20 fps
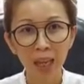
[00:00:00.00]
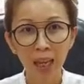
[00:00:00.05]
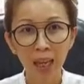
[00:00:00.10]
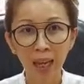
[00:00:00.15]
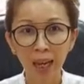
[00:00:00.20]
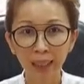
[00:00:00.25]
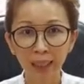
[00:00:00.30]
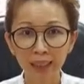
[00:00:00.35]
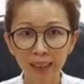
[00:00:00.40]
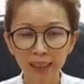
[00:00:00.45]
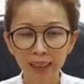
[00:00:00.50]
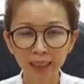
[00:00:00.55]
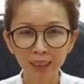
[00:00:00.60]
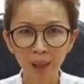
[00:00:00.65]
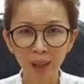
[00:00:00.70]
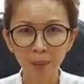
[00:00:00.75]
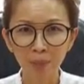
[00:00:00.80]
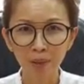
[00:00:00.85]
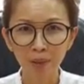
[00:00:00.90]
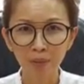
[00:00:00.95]
And this
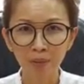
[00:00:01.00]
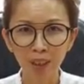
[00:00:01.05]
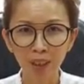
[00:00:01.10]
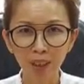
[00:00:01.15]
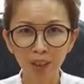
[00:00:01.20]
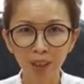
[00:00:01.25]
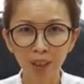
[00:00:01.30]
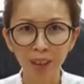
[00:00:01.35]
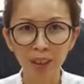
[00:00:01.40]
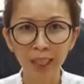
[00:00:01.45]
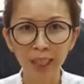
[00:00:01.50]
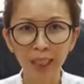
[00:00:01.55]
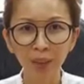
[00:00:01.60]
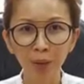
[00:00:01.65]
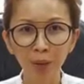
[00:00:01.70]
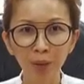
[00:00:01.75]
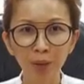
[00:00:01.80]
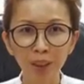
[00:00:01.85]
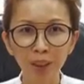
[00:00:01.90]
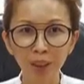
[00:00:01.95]
observation led to
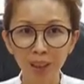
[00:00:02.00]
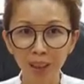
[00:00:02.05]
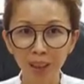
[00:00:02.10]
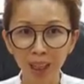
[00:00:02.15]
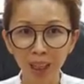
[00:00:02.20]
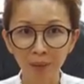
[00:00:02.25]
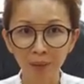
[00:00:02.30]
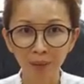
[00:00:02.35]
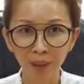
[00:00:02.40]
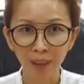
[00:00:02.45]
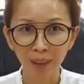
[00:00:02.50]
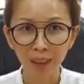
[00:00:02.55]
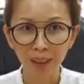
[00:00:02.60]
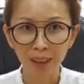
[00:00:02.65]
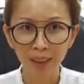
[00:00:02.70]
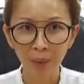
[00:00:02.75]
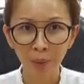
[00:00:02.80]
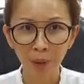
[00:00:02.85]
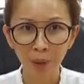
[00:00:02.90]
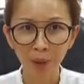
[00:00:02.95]
discoveries
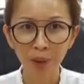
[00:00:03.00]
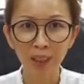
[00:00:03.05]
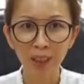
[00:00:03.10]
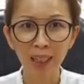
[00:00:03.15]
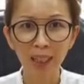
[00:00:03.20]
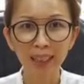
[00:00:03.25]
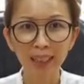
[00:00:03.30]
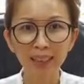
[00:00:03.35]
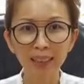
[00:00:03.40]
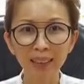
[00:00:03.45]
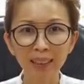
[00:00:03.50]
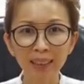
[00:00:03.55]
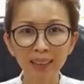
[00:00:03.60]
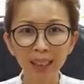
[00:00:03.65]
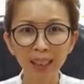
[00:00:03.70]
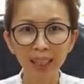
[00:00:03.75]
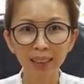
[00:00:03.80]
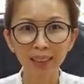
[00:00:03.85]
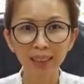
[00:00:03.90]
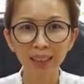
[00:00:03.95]
which later
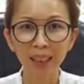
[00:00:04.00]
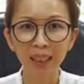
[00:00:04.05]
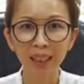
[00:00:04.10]
set